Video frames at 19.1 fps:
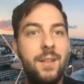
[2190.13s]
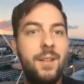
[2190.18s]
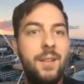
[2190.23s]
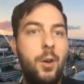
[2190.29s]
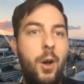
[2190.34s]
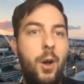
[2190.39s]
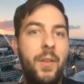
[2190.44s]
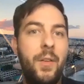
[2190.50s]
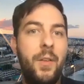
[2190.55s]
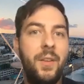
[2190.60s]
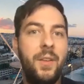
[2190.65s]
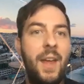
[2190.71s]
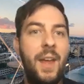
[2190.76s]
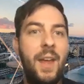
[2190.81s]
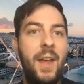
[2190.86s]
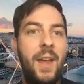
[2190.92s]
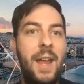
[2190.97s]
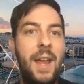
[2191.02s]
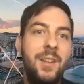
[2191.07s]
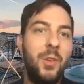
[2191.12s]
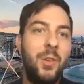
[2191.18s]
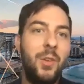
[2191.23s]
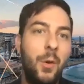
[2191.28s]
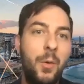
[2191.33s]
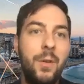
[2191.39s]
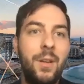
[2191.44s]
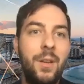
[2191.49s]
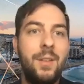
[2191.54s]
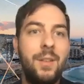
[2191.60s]
the cost is 80,
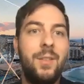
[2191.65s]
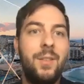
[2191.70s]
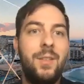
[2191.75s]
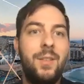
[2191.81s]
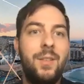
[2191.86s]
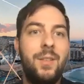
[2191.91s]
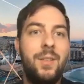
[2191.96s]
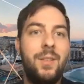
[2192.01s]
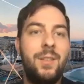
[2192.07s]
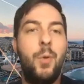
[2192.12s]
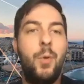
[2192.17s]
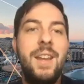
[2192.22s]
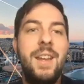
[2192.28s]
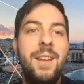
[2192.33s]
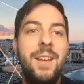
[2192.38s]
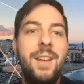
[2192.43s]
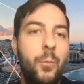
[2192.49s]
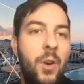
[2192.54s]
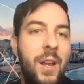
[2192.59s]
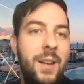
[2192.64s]
so it's 20,